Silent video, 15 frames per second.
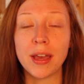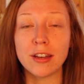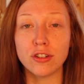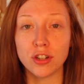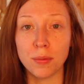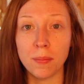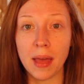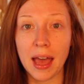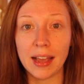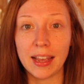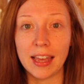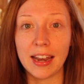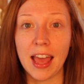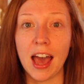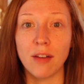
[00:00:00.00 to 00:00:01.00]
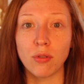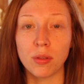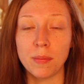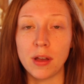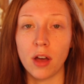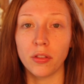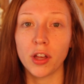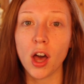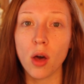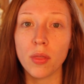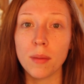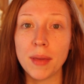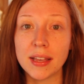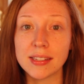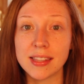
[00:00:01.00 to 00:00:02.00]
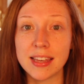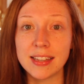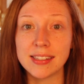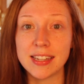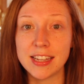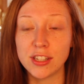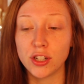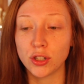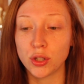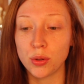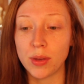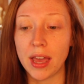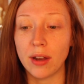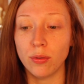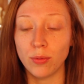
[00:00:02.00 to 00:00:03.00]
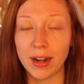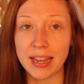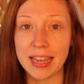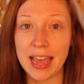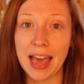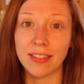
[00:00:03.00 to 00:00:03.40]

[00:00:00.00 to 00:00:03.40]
a gym bag and have with me on the go that makes things easier to get ready